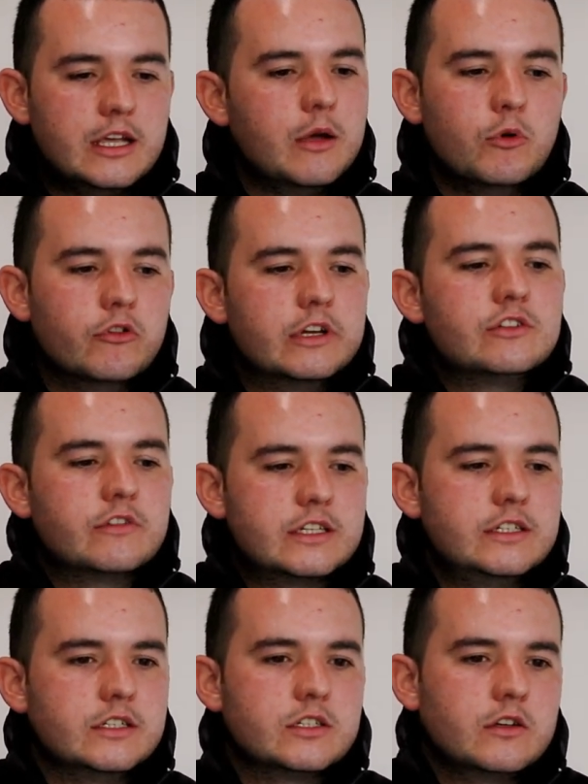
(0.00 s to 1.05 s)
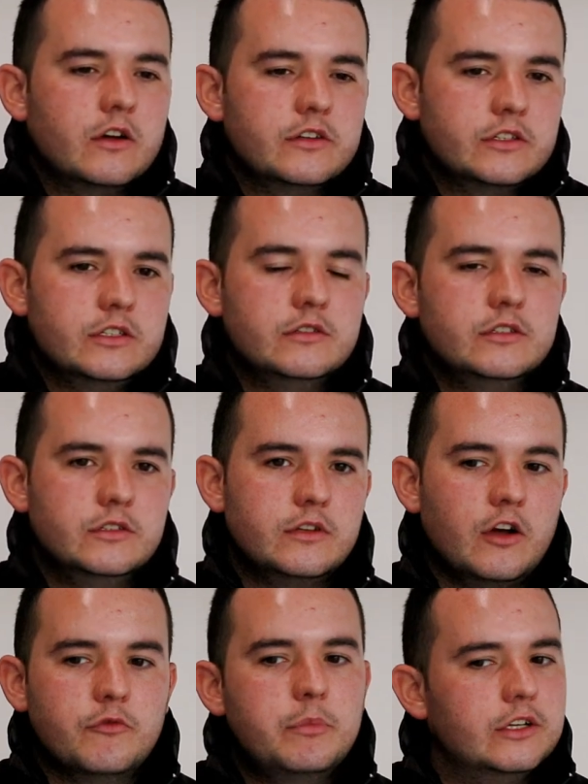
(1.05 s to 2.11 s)
a more interesting side, and
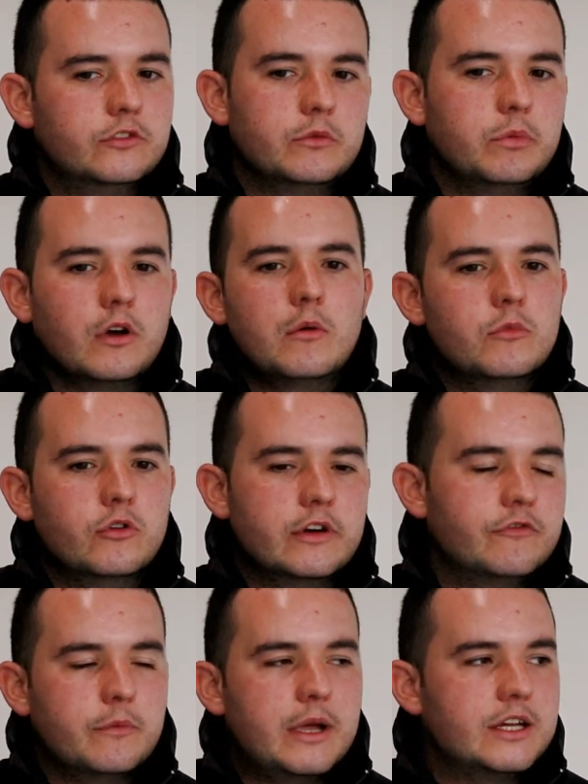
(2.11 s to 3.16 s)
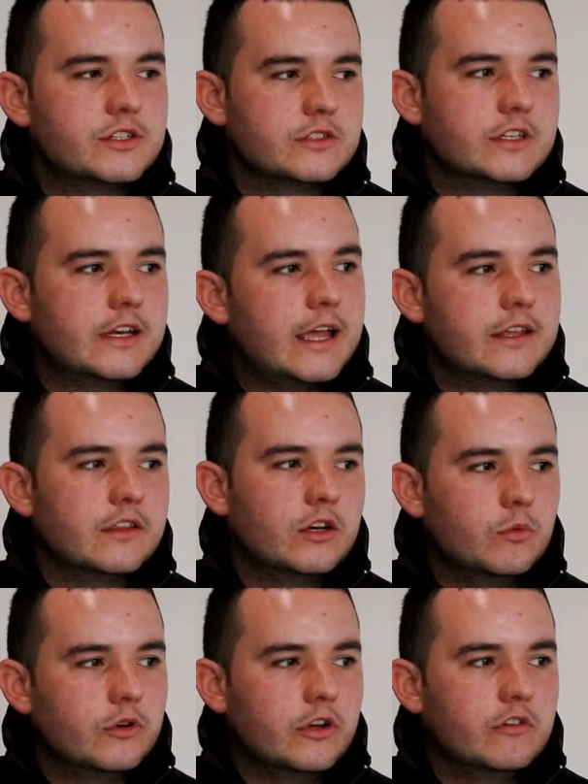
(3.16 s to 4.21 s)
I've picked up a lot more information today than I
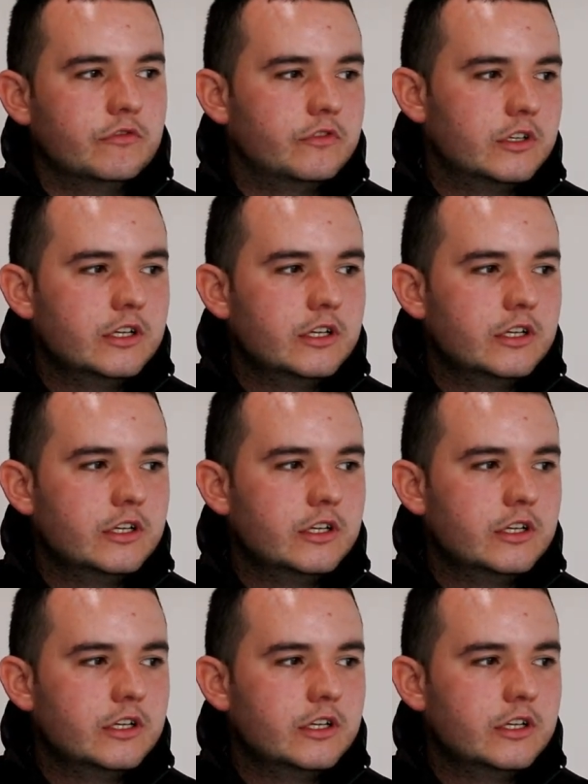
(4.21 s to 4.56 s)
would have